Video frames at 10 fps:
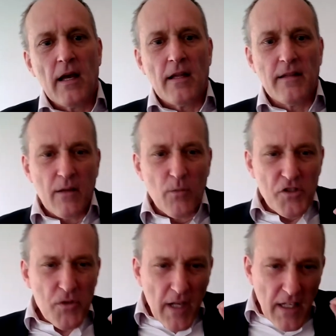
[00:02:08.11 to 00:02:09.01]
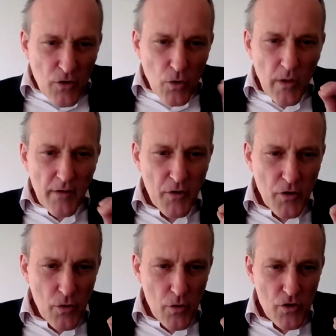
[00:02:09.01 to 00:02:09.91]
Then what you can do if you
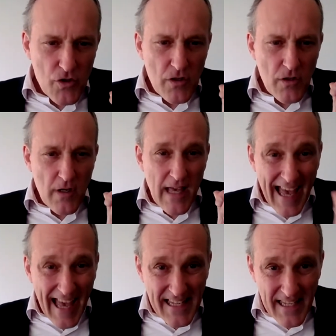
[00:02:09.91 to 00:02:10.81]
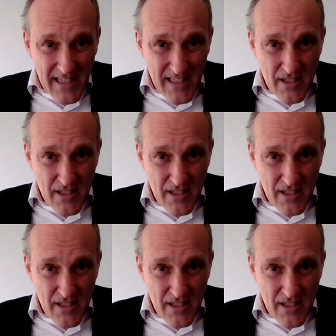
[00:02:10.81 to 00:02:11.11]
use headings,